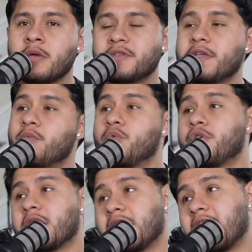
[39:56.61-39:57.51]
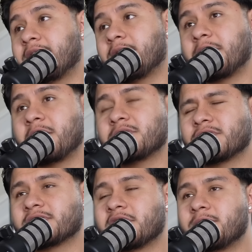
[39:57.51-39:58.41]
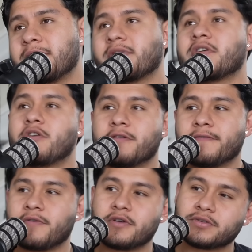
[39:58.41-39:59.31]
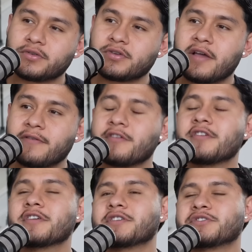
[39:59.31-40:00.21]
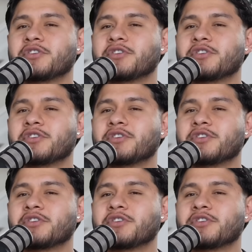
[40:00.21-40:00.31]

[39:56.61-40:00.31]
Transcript: but then we're gonna have a baby, so it's gonna be even harder for us to travel. Mm -hmm.